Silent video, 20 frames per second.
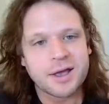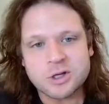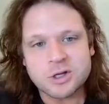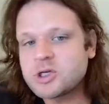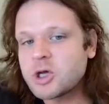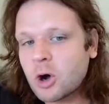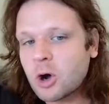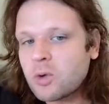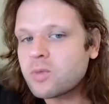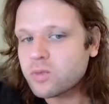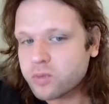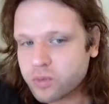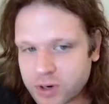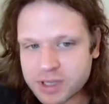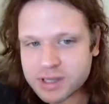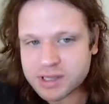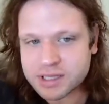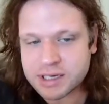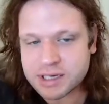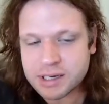don't
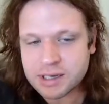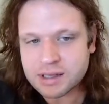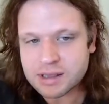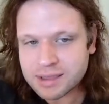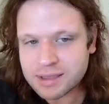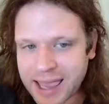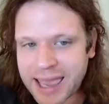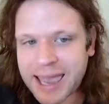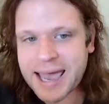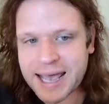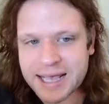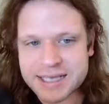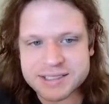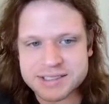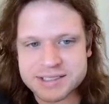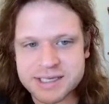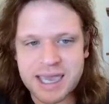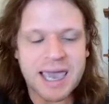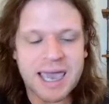really last